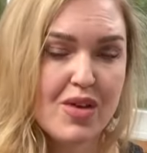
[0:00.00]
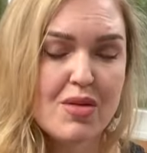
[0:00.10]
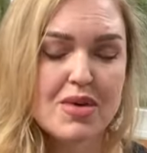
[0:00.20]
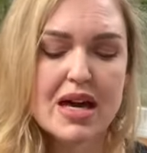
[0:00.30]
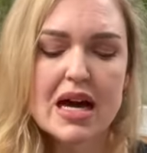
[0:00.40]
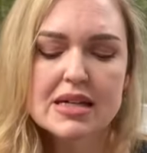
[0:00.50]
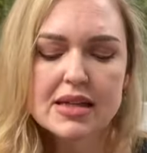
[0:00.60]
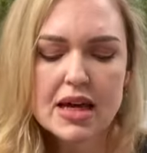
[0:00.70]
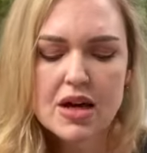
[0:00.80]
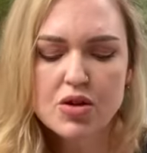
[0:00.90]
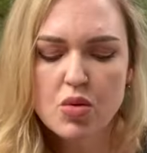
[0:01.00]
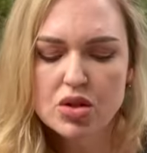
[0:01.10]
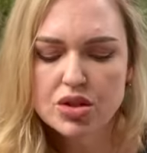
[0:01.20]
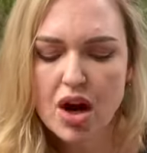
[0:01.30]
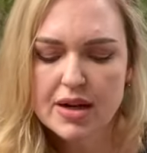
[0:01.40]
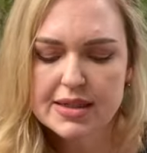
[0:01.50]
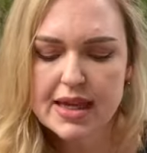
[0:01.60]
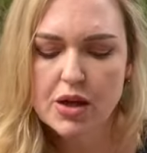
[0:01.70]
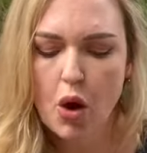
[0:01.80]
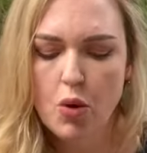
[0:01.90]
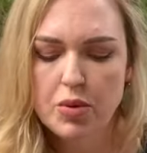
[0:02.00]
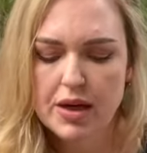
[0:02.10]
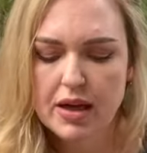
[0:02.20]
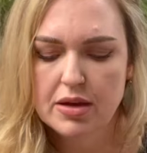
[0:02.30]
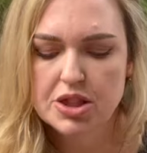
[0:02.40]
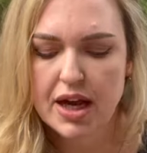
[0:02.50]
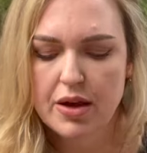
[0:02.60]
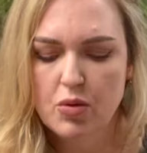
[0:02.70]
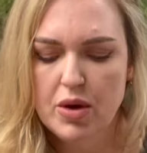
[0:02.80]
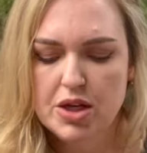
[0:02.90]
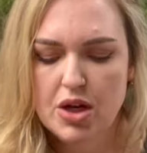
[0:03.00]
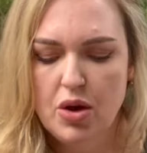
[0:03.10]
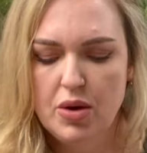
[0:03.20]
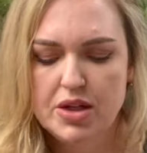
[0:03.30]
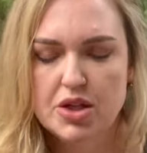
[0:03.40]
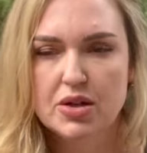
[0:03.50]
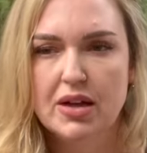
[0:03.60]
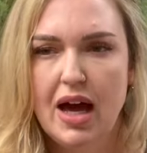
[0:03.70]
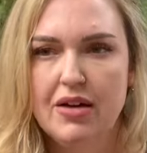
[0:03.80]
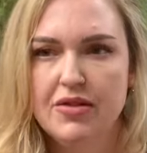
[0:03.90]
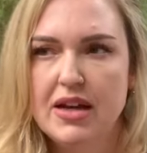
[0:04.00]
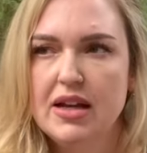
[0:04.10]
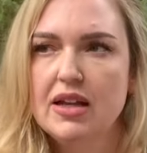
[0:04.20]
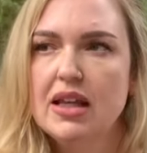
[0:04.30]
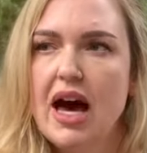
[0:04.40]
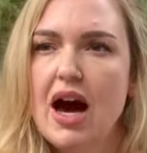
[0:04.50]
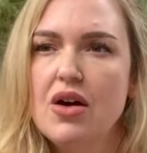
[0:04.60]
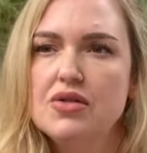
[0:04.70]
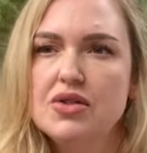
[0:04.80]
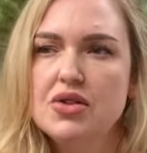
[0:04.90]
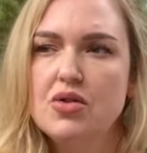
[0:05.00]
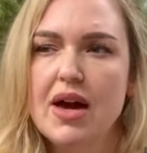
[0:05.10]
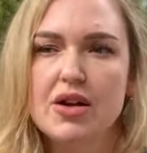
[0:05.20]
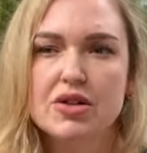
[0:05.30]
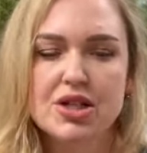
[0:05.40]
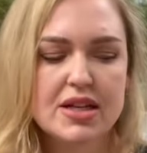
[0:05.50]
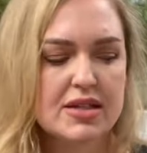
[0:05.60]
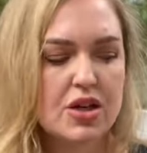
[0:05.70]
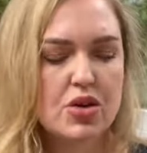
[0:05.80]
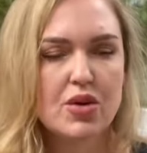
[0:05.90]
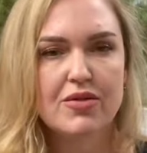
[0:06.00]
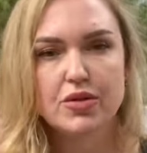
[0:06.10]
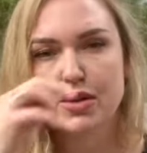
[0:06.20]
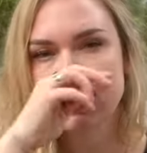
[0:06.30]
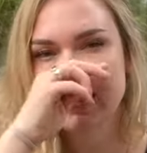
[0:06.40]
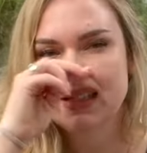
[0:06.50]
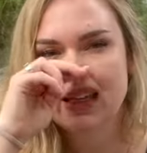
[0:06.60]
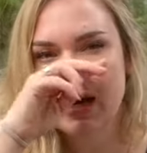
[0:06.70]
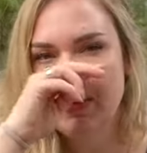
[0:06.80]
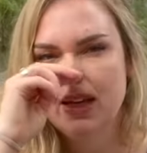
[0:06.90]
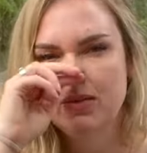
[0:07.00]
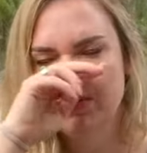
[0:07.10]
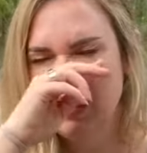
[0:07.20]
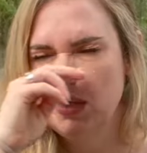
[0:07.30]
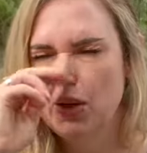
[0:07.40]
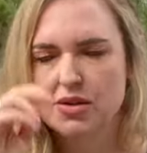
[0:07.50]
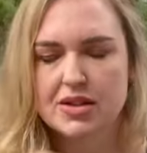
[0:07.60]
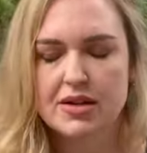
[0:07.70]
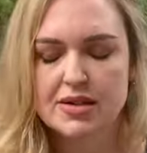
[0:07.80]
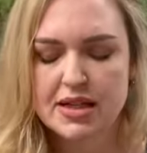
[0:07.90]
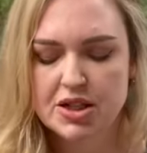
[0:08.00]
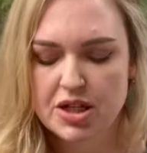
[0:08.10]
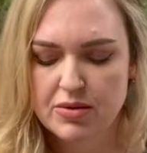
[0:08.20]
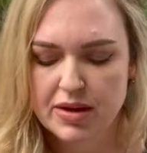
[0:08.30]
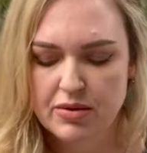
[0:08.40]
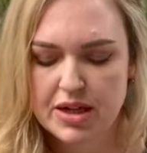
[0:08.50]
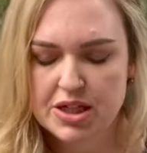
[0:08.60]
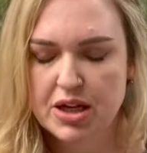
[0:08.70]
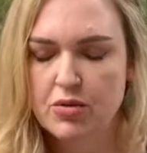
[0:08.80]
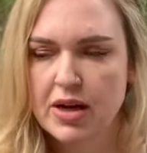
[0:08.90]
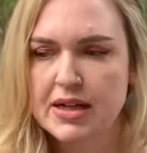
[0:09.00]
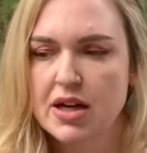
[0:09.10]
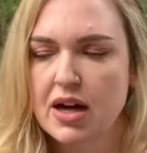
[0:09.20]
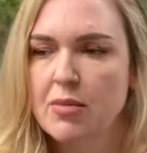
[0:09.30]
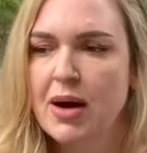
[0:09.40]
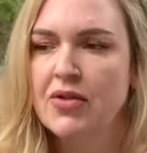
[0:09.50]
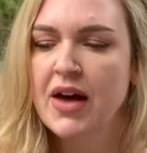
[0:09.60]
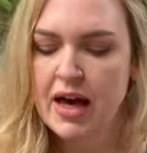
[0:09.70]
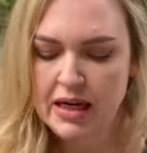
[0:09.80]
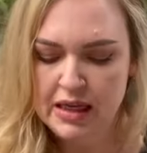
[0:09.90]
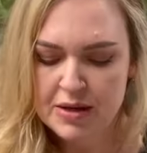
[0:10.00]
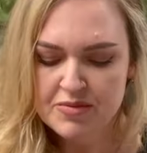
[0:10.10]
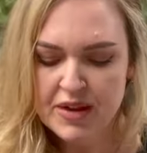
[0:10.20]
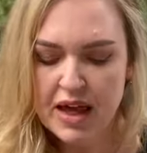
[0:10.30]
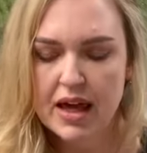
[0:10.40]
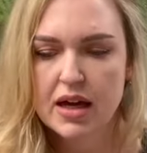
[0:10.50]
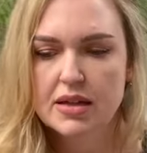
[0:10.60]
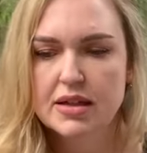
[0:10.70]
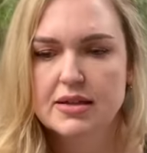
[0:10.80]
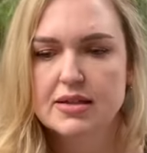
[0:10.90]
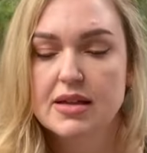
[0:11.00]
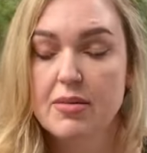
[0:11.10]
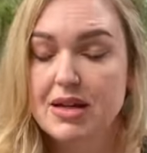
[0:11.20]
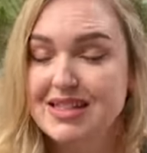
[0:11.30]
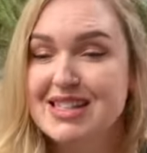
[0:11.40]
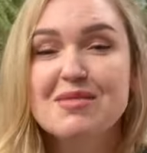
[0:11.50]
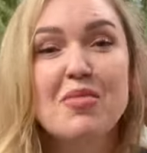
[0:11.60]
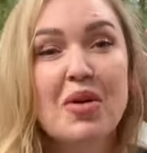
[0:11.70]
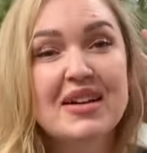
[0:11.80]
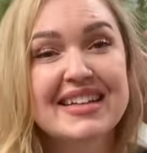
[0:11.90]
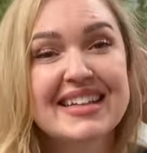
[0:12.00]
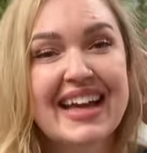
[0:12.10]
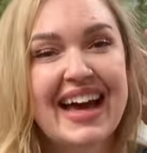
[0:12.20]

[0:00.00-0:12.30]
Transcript: Because the World card is like opening a giant window into your life, and it allows new energies and new influences to come in. My nose starts itching when I talk about that. And that means it's important.